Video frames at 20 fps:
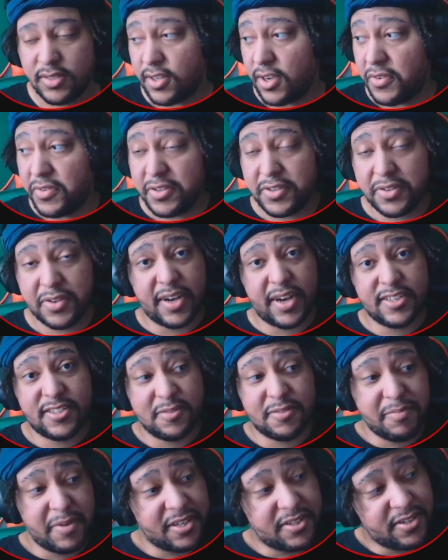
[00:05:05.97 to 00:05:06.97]
So I want you
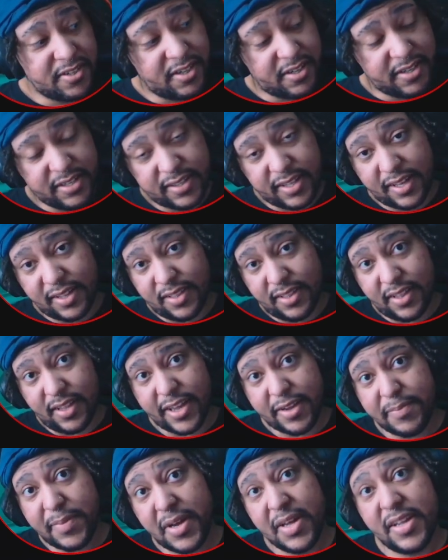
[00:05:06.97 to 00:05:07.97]
guys to make sure y'all hit that
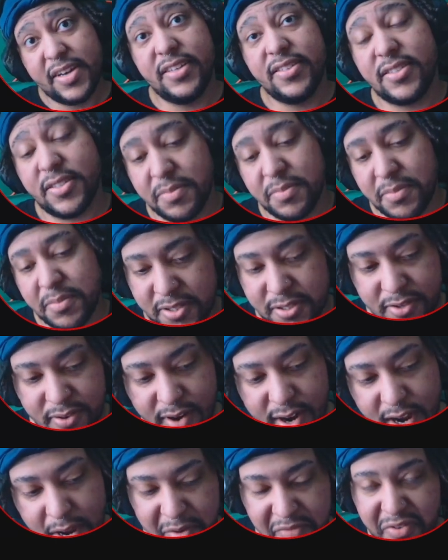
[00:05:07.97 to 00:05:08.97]
like button and
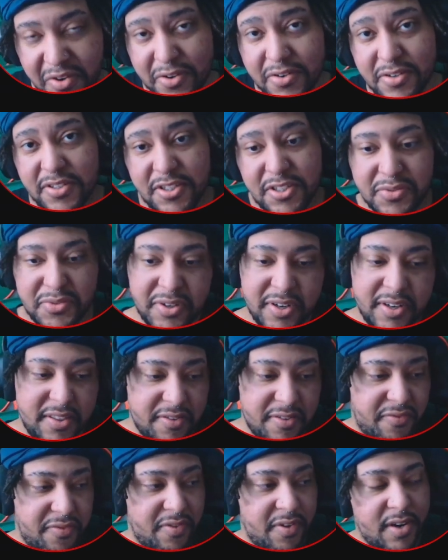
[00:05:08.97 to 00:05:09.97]
subscribe if you're
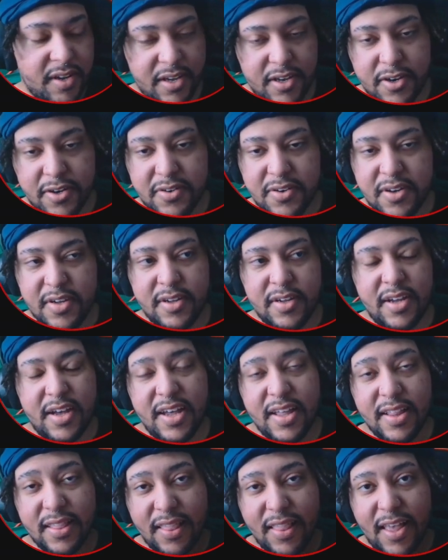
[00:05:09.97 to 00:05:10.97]
enjoying the video.
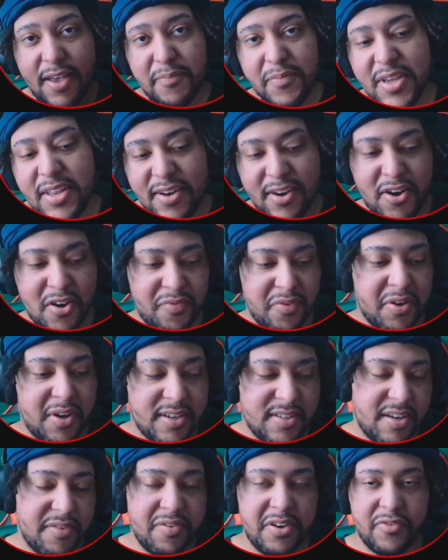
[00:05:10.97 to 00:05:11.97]
And let me know if
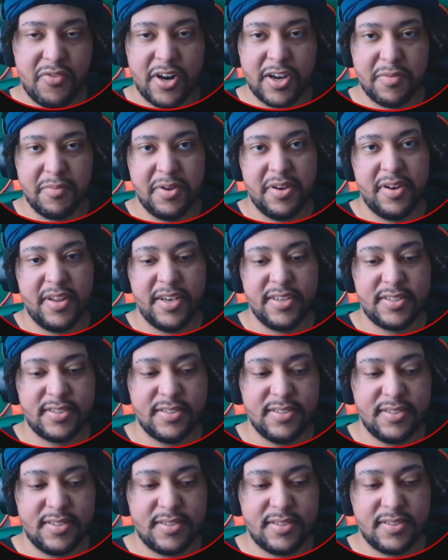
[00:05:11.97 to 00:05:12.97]
you guys have any
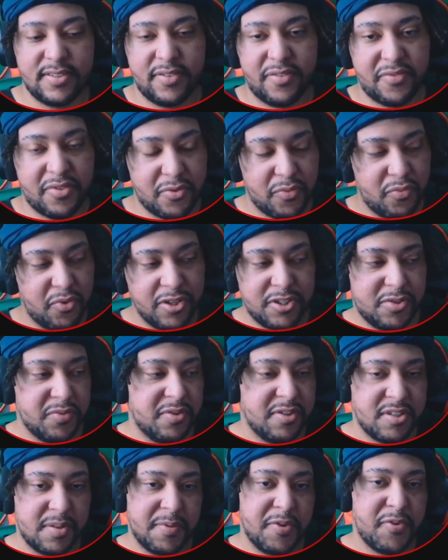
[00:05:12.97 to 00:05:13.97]
recommendations for what
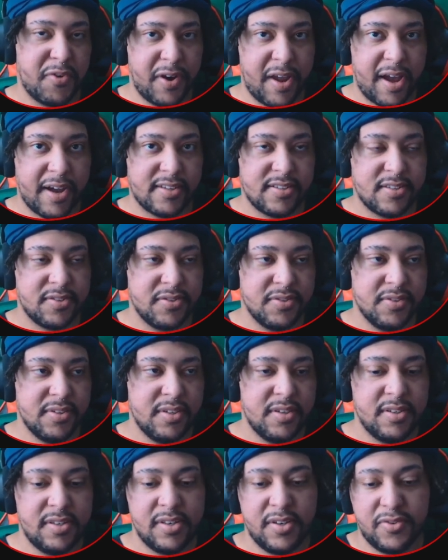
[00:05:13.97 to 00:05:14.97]
you want us to react
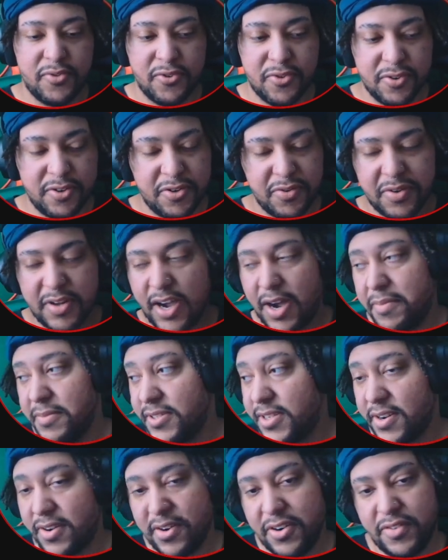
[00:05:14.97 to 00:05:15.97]
to or do
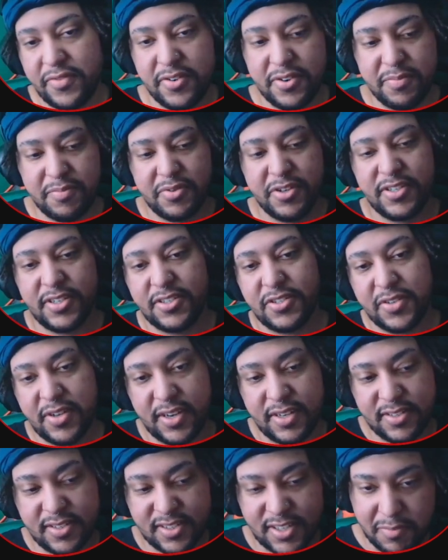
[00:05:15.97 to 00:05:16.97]
commentary over. Appreciate you
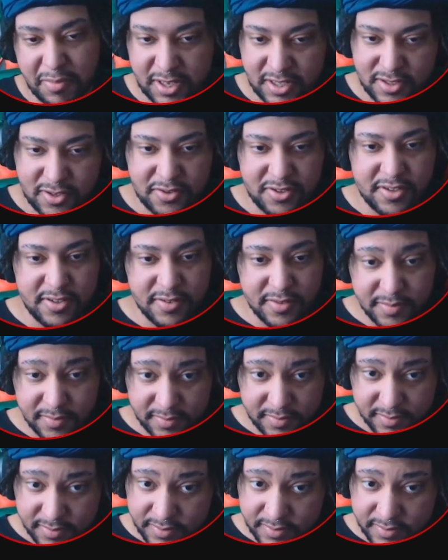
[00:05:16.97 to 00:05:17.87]
guys. Let's get back into it.